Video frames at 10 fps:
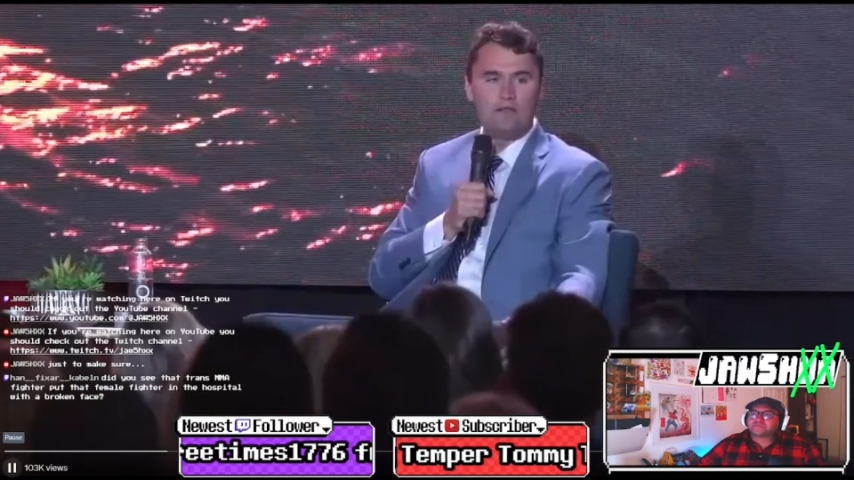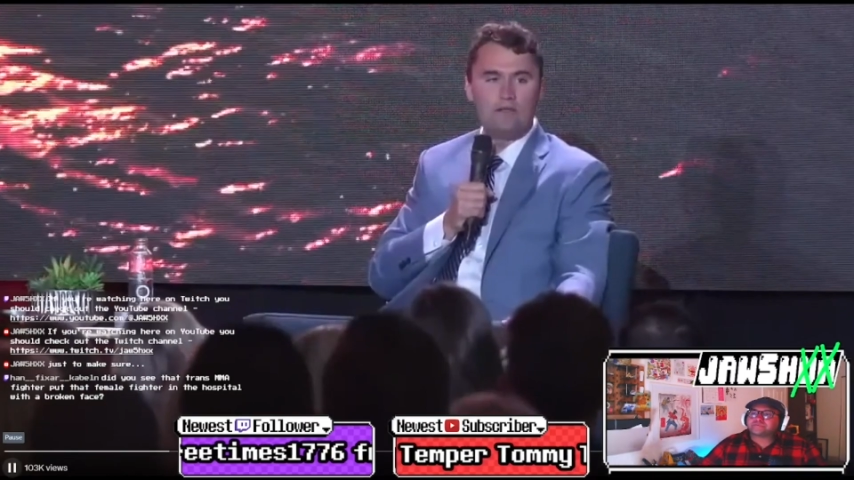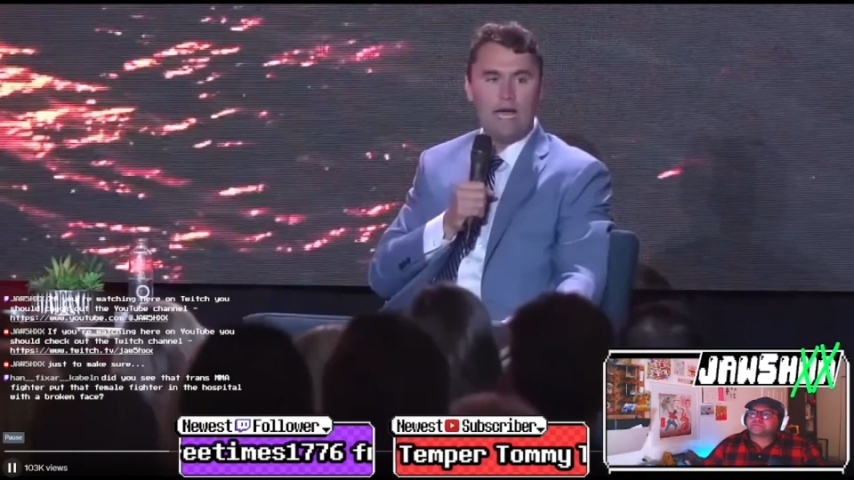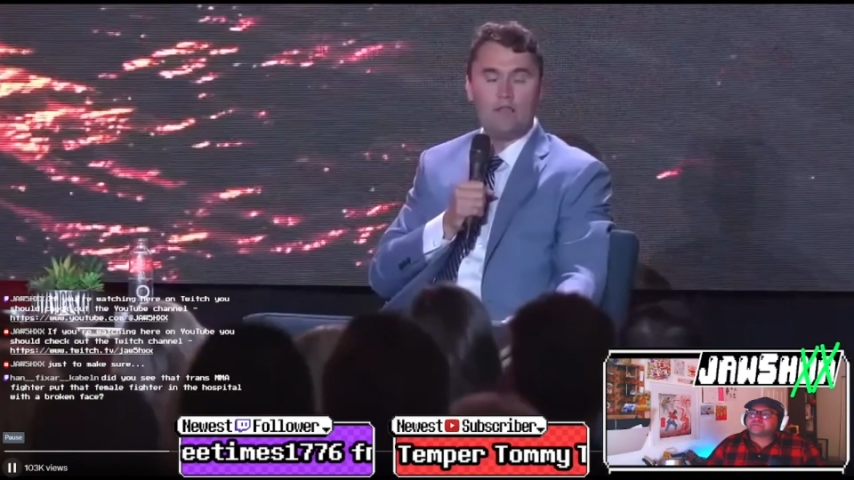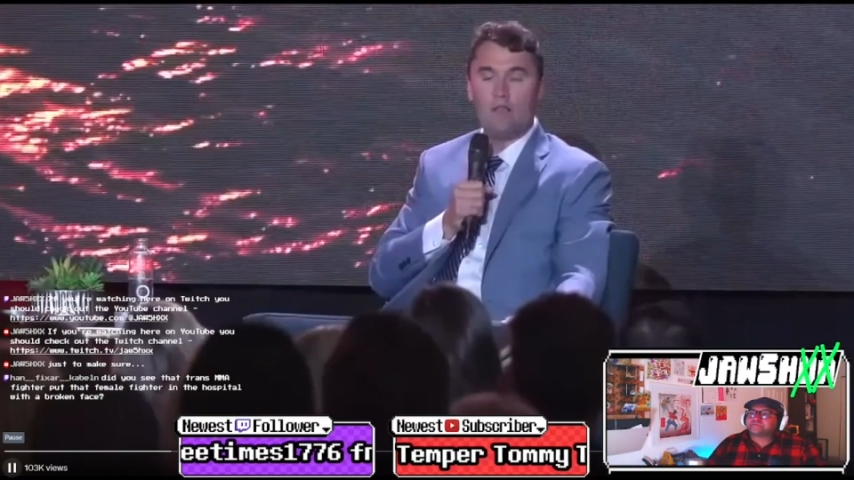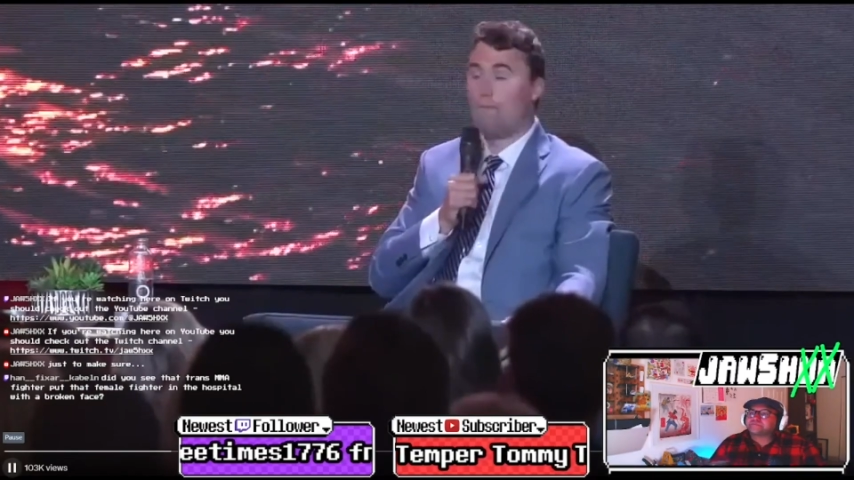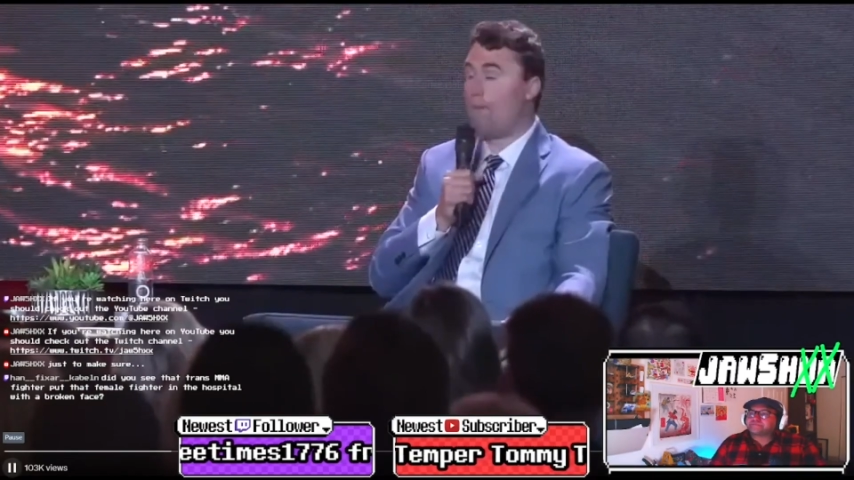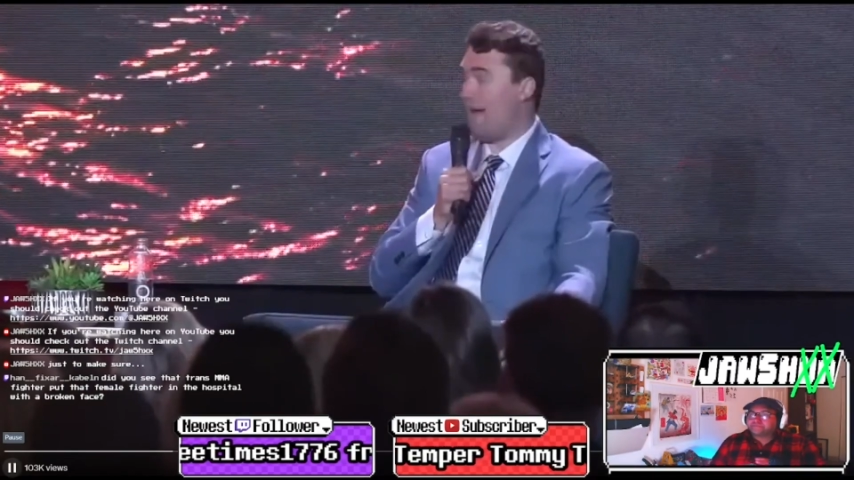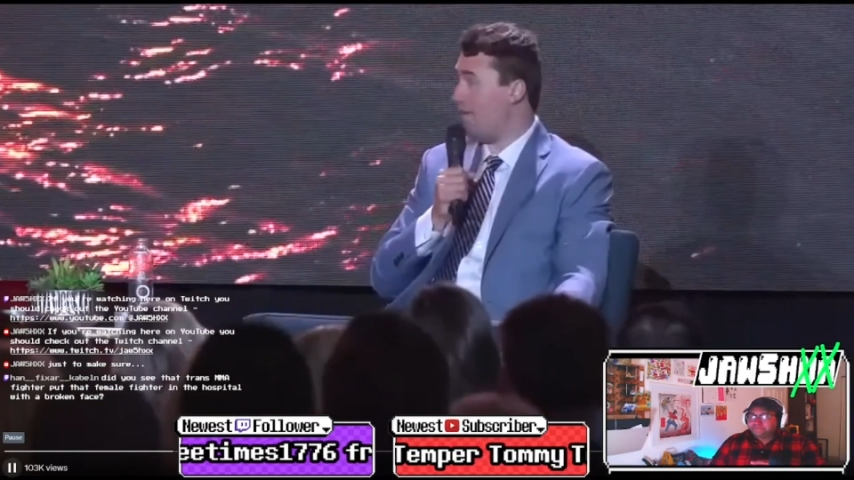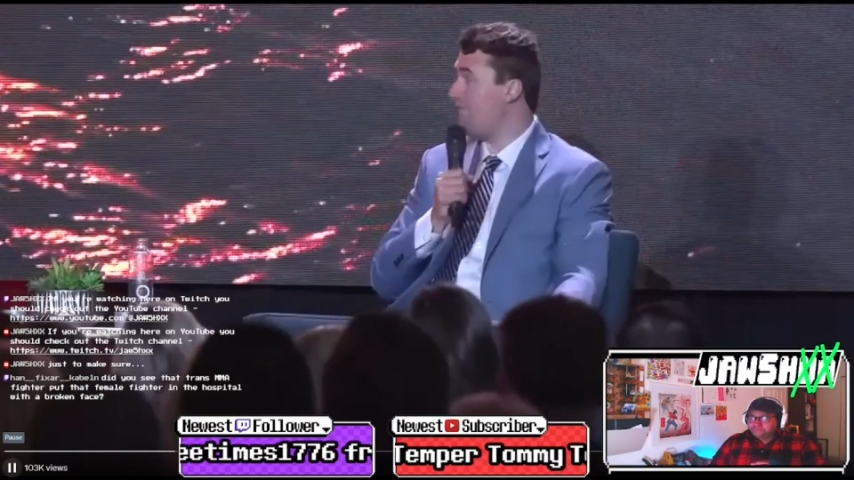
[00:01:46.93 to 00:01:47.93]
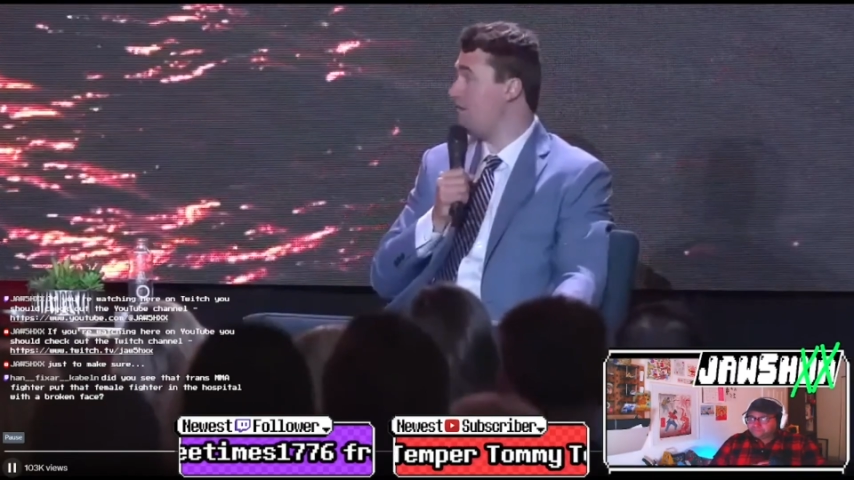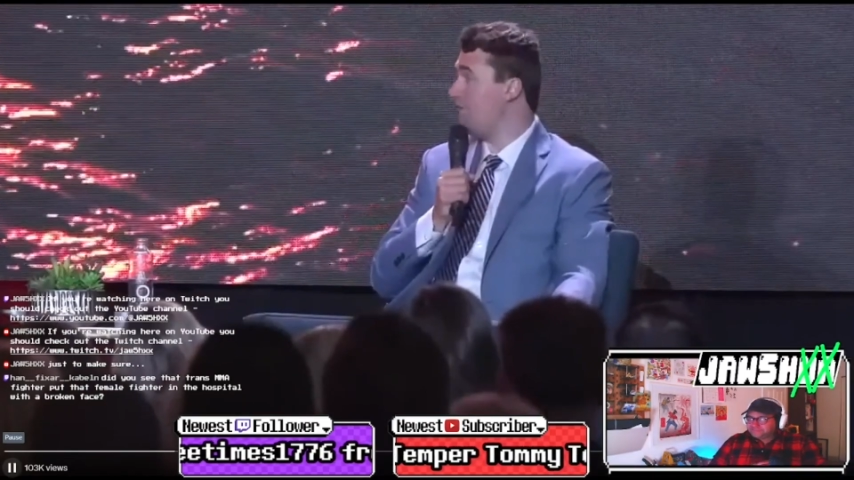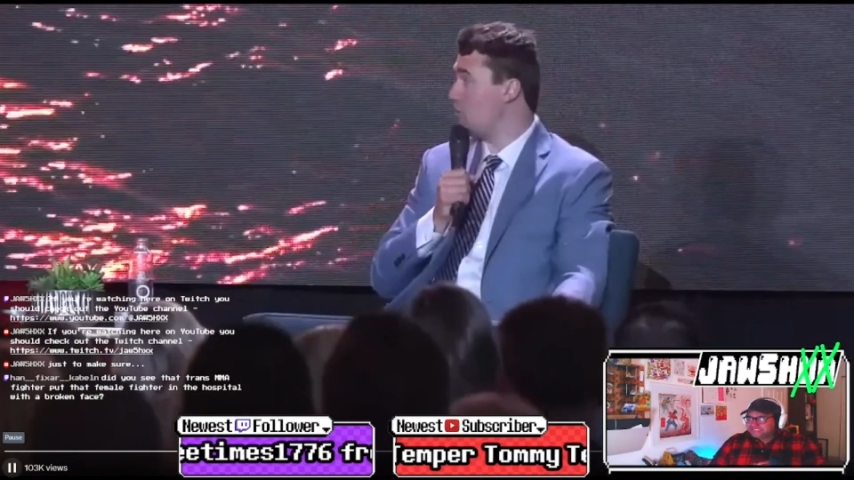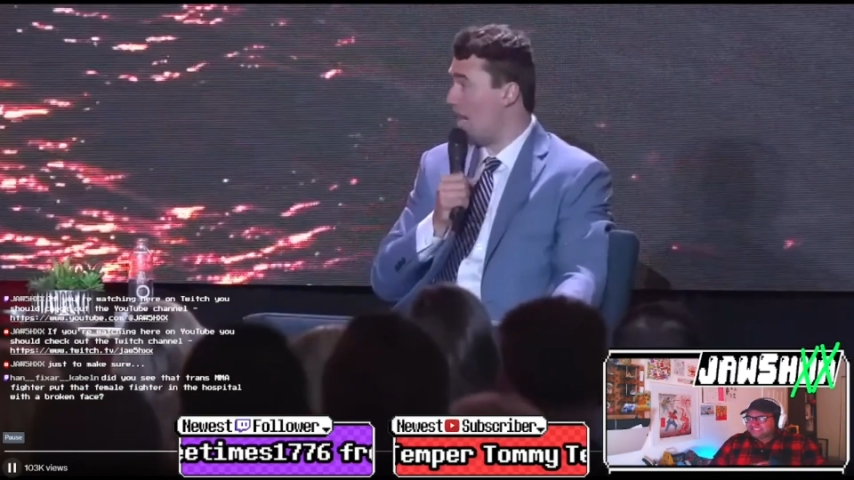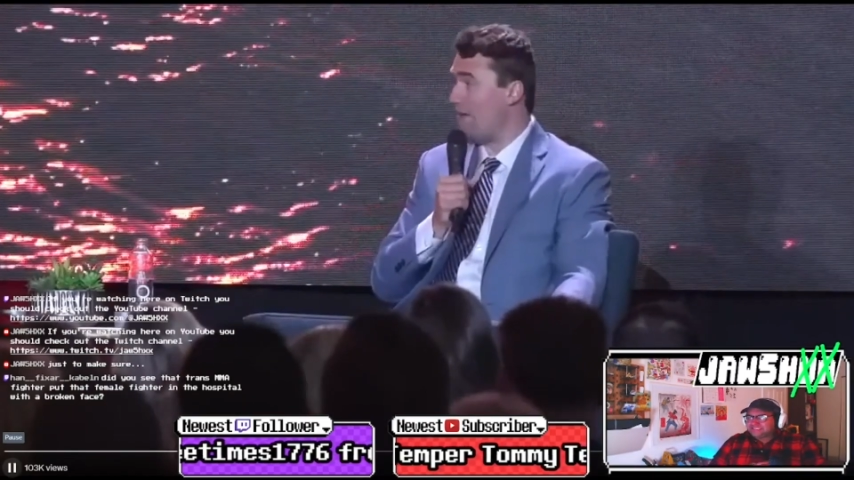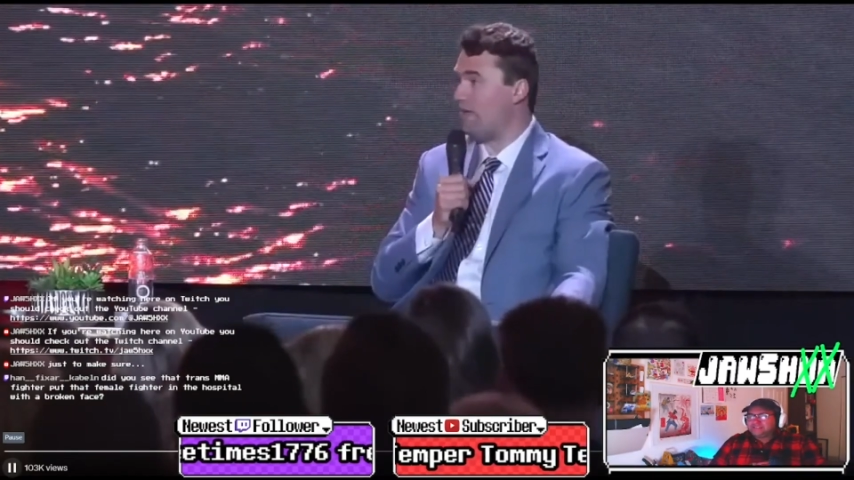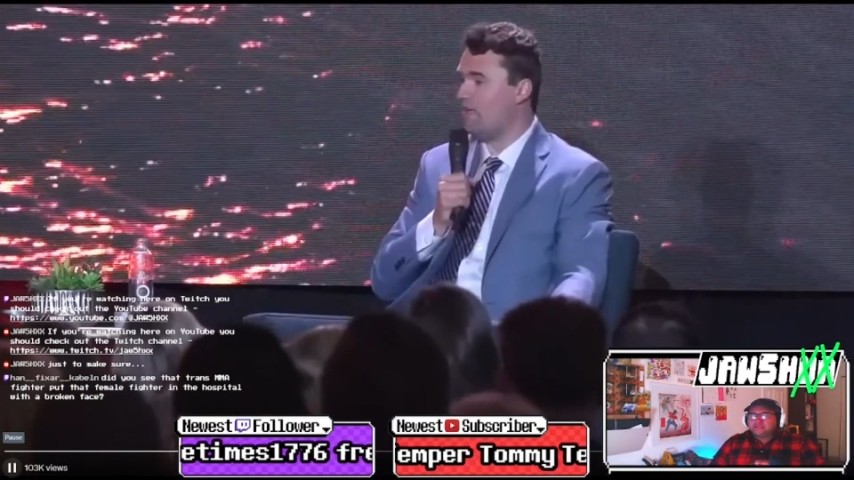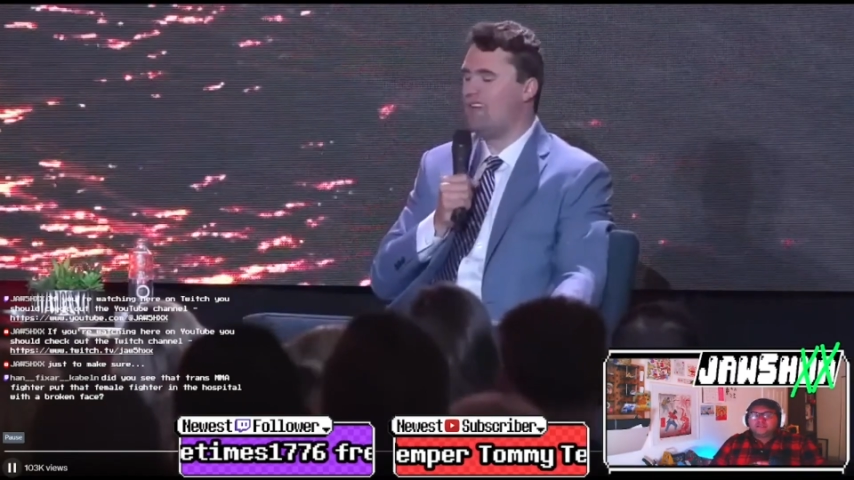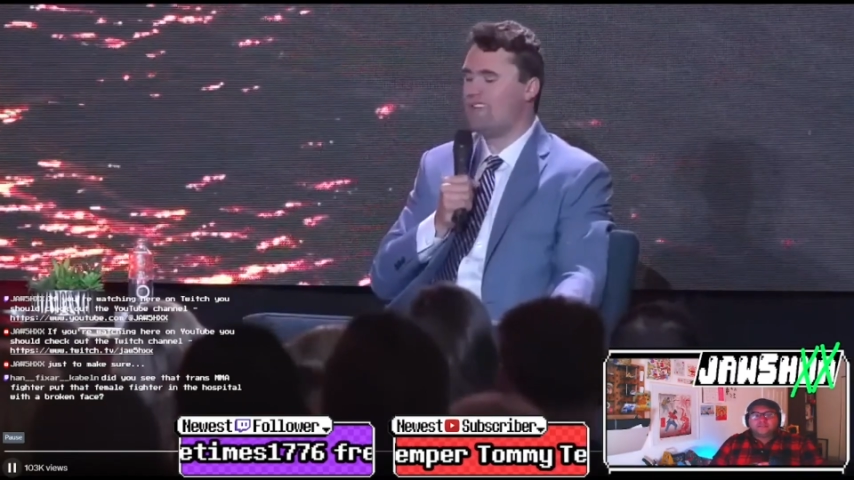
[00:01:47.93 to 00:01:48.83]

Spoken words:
that the benefit of driving,